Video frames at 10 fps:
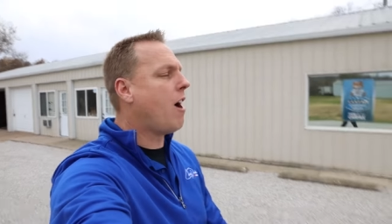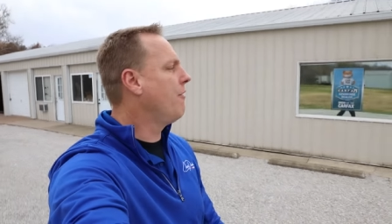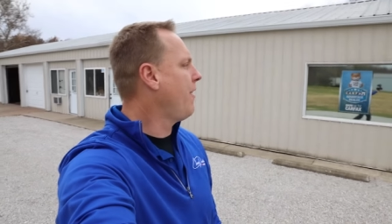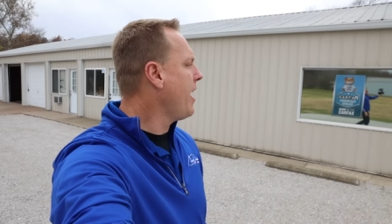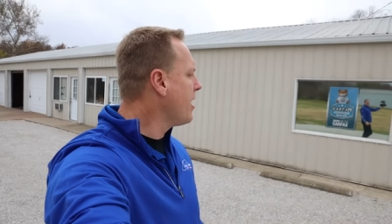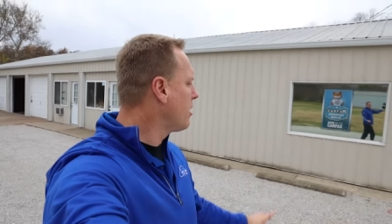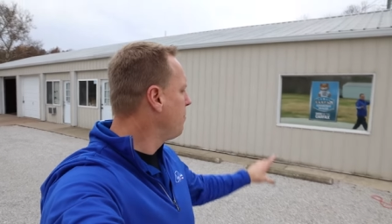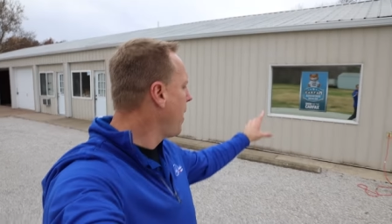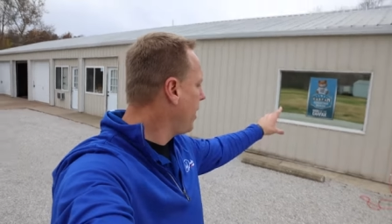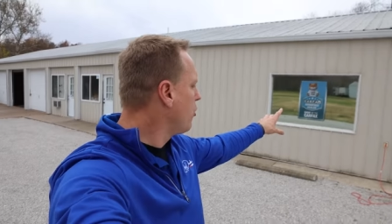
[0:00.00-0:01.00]
of is
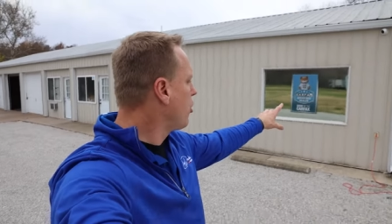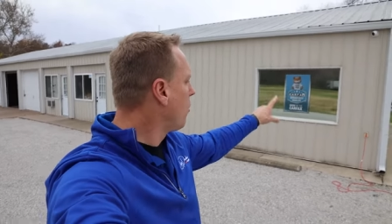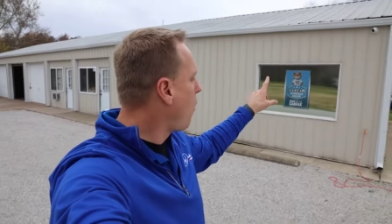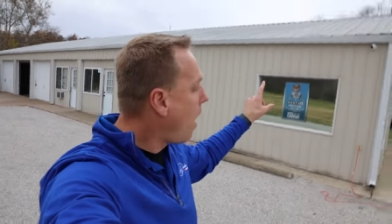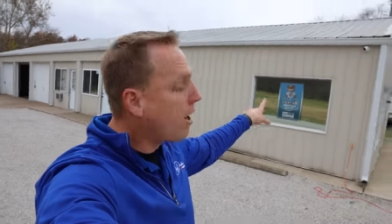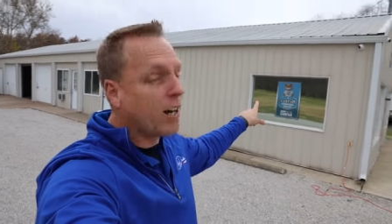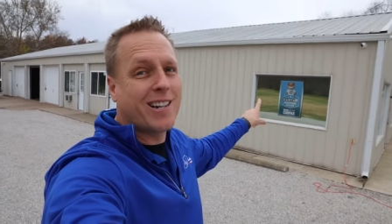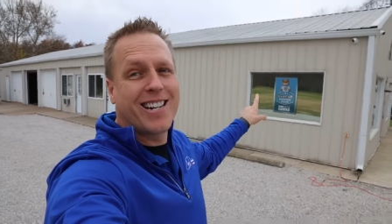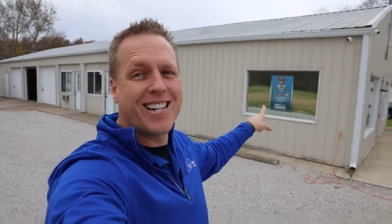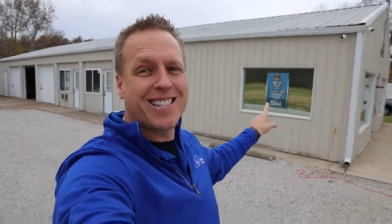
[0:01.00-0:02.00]
making sure water
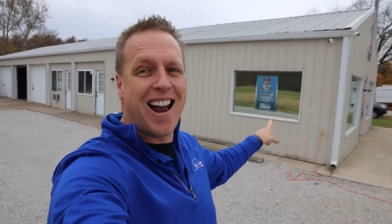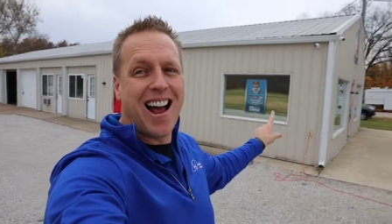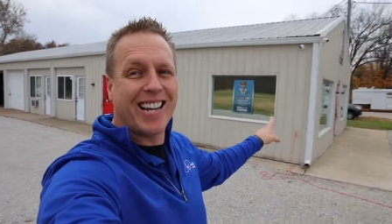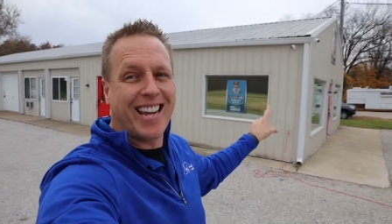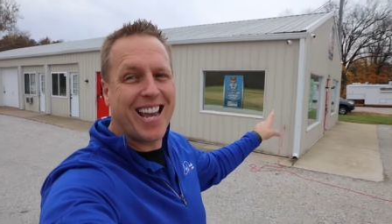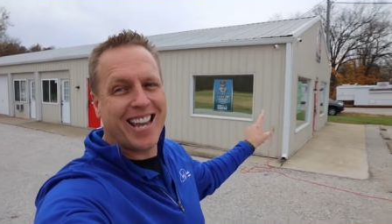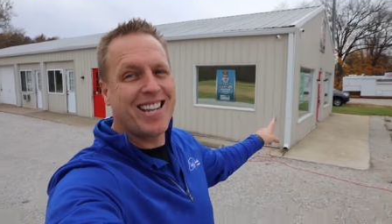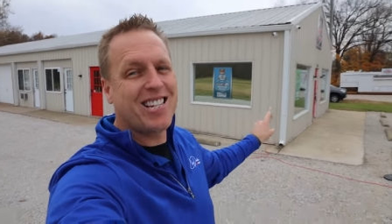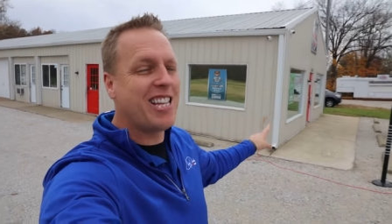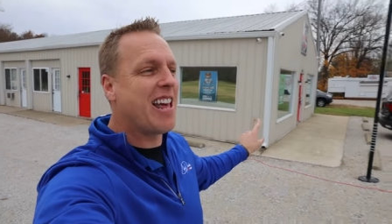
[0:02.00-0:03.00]
does not get
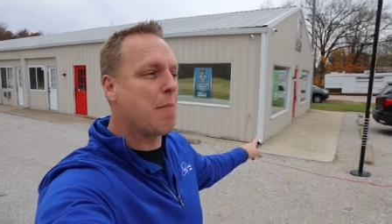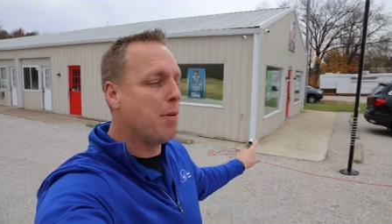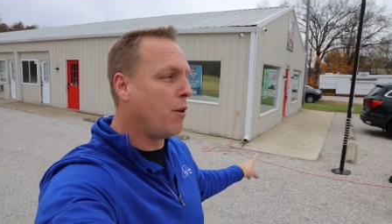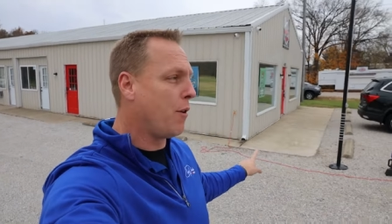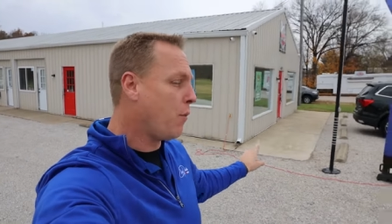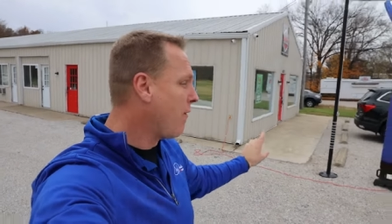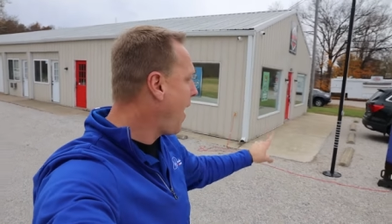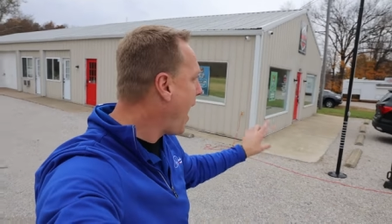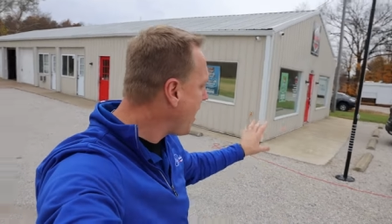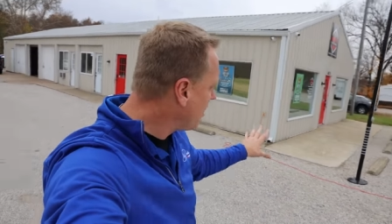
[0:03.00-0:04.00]
into that building. We've
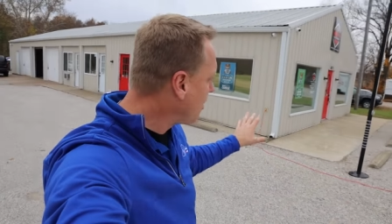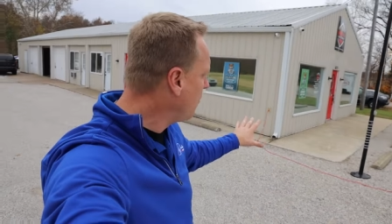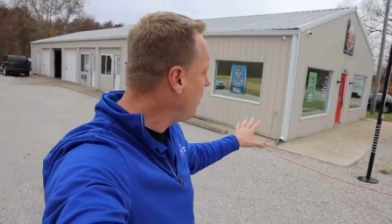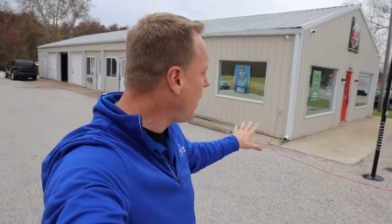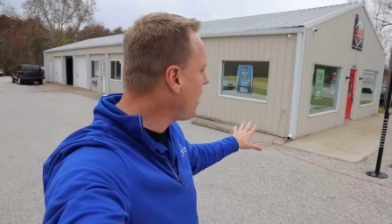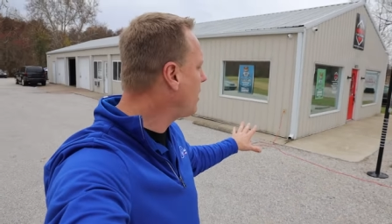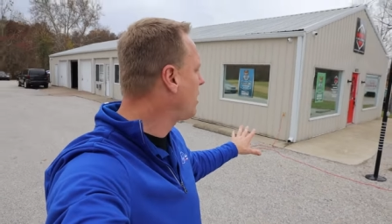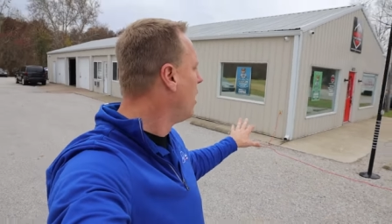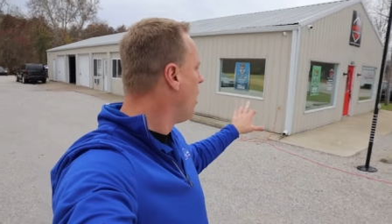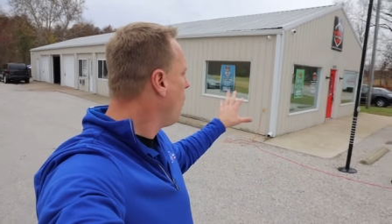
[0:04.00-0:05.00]
had some leaks
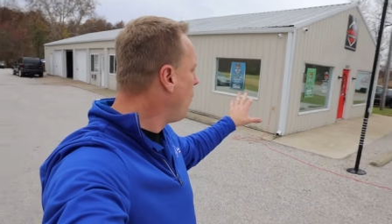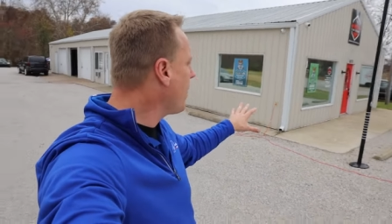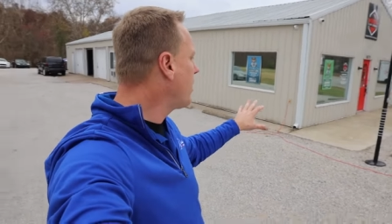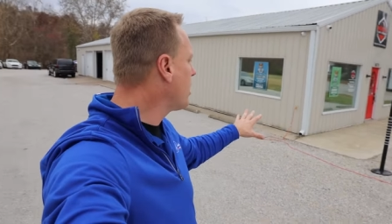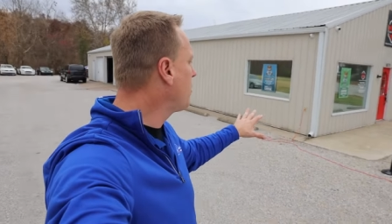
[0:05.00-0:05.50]
with this